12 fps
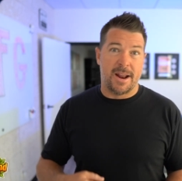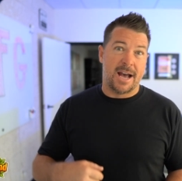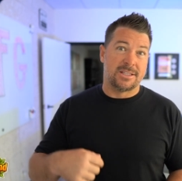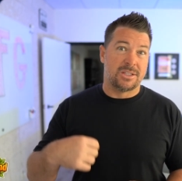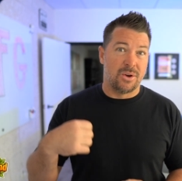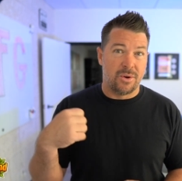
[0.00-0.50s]
it
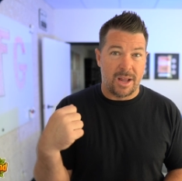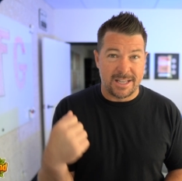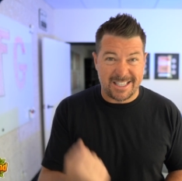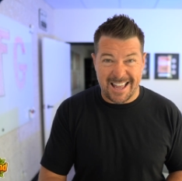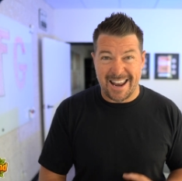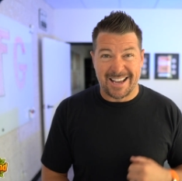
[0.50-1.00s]
has its own
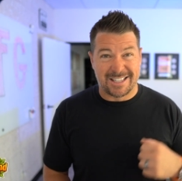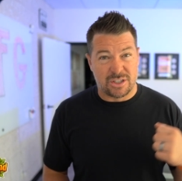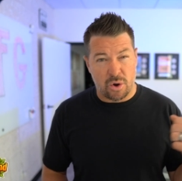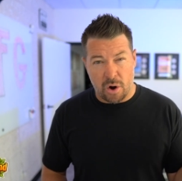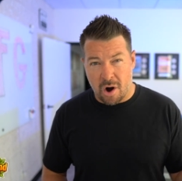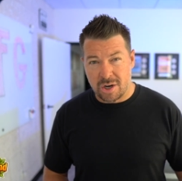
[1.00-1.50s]
aesthetics, its
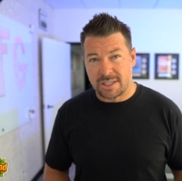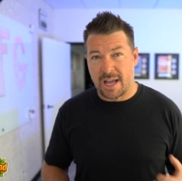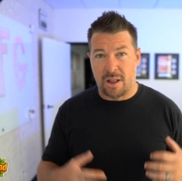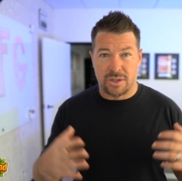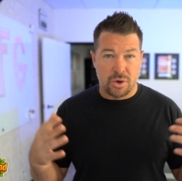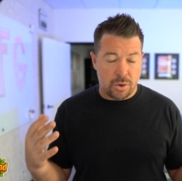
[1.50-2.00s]
own art
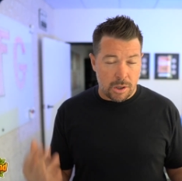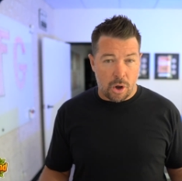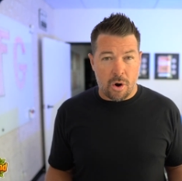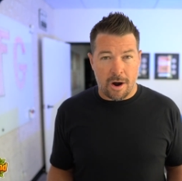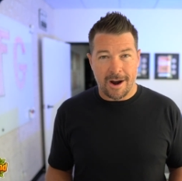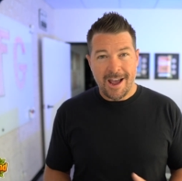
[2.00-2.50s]
style, its own
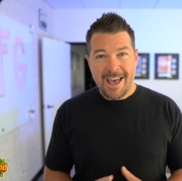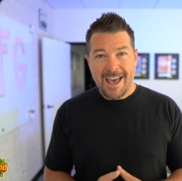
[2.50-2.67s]
lore.